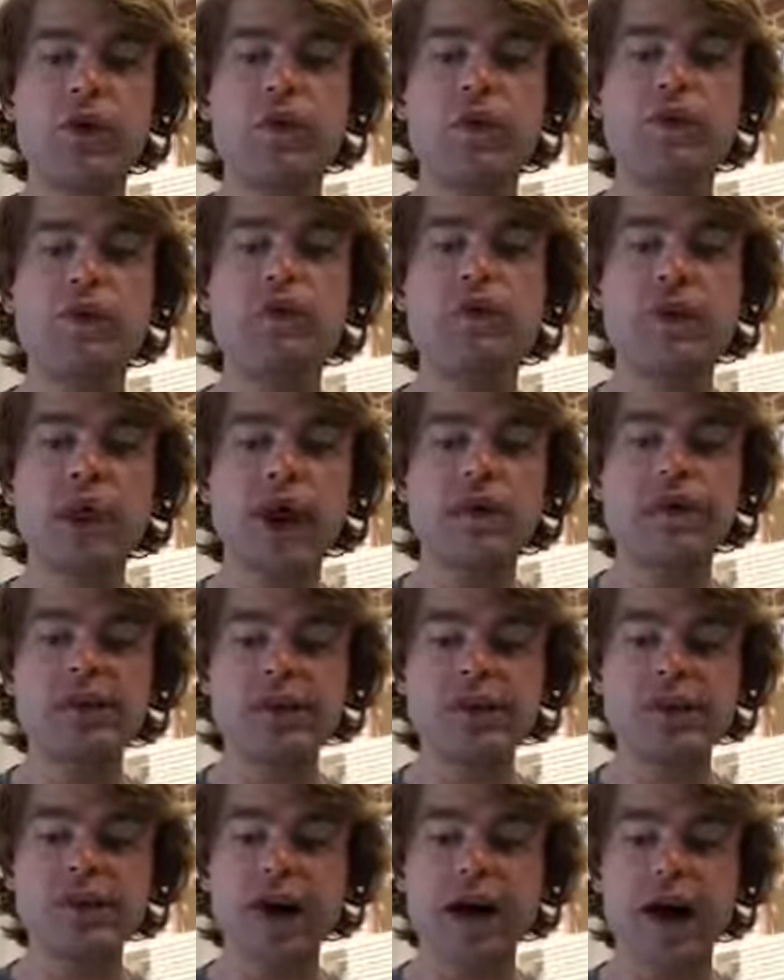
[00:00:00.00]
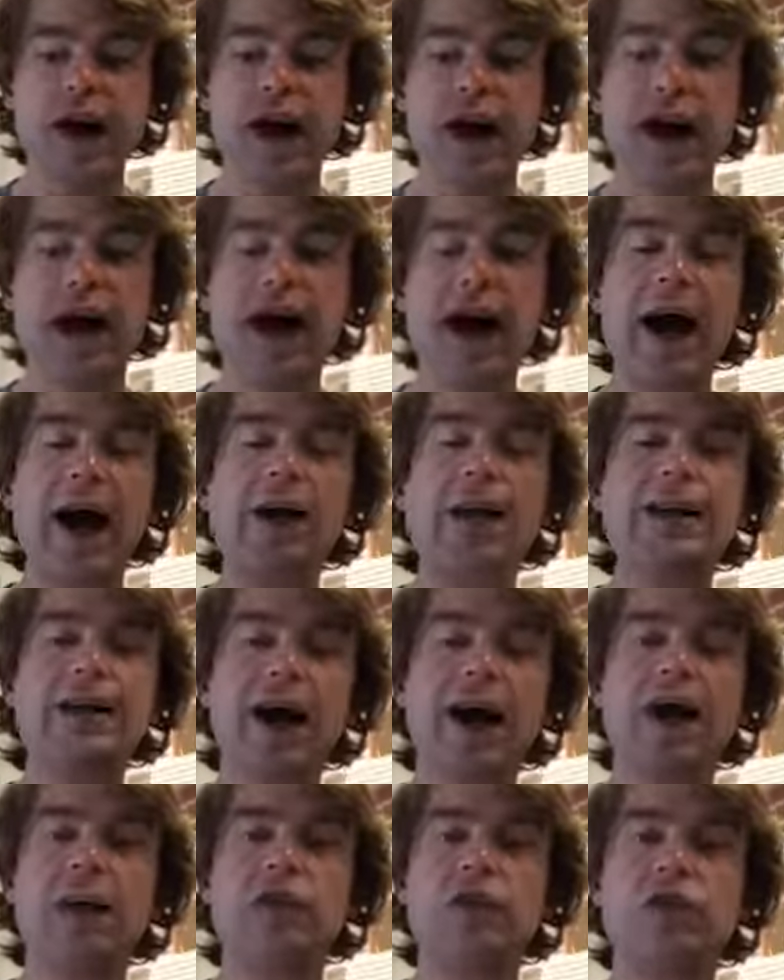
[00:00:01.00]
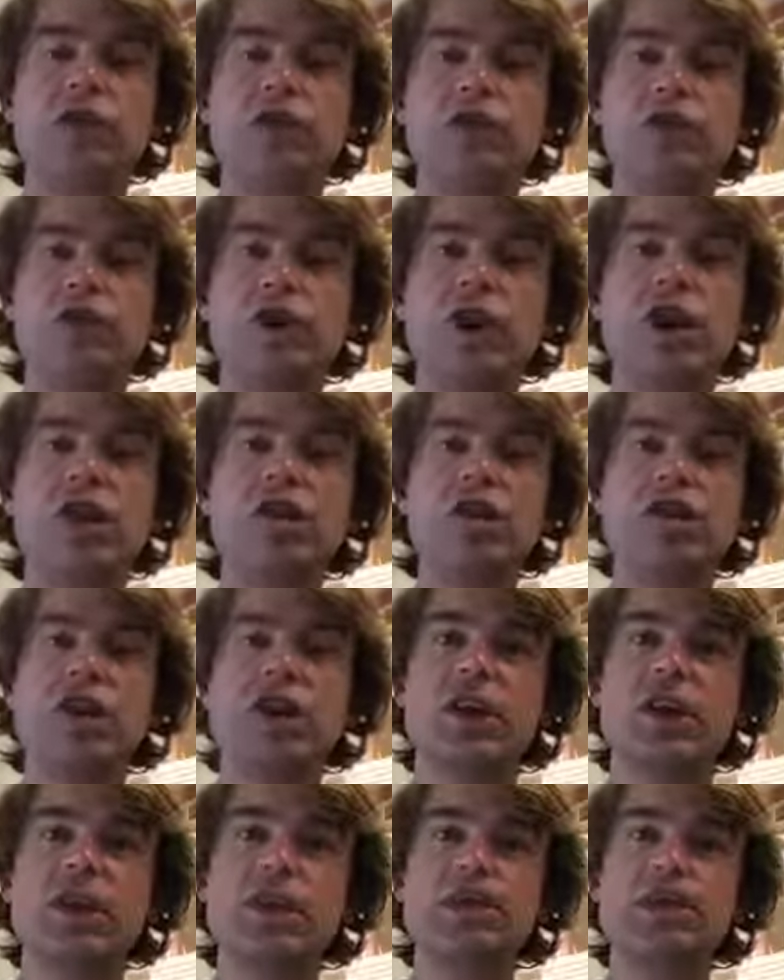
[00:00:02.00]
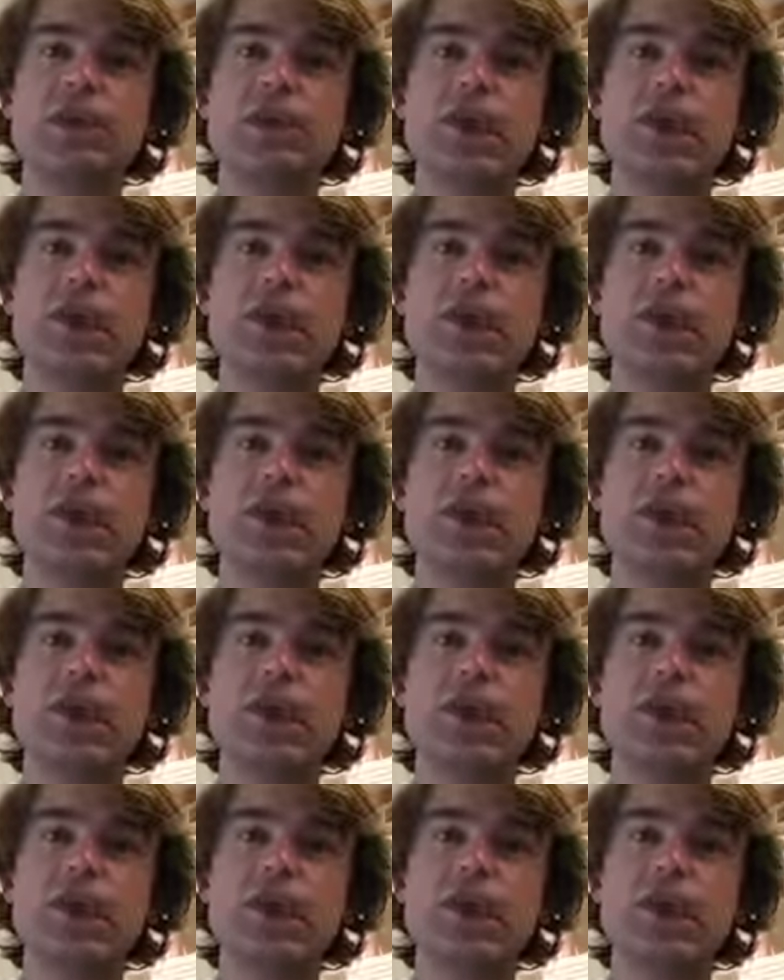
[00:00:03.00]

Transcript: such a high concentration